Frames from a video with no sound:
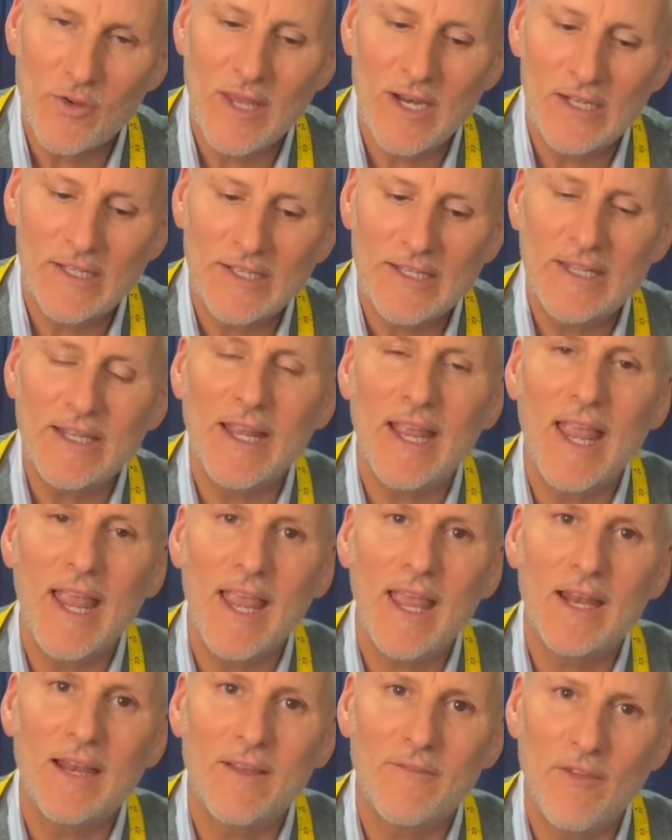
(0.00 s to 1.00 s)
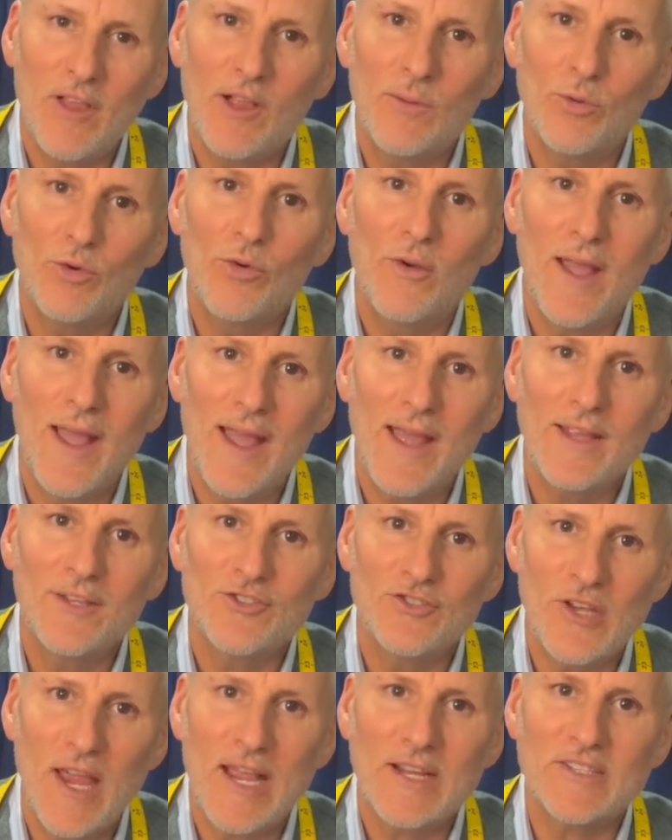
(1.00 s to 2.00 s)
Italy, and available
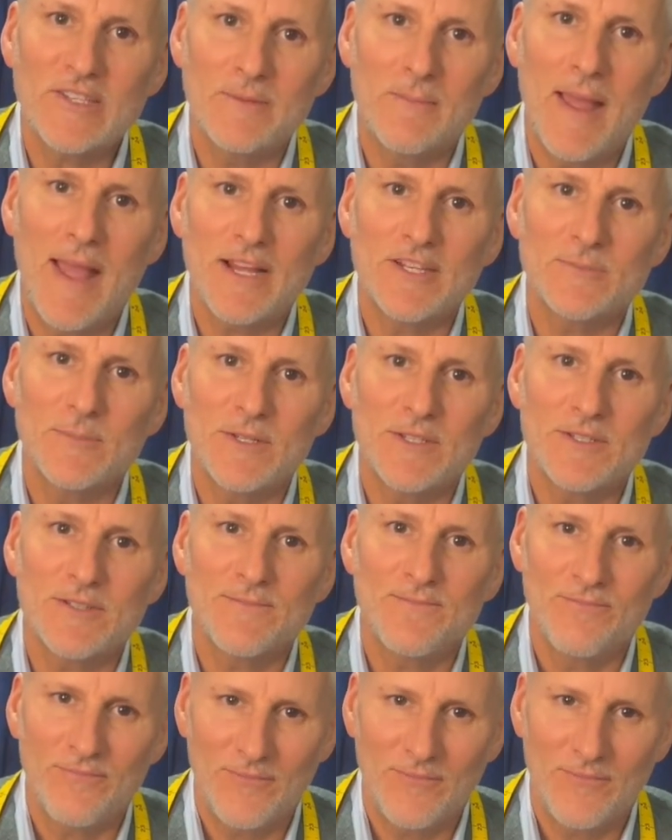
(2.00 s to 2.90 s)
at Jaxson Maximus.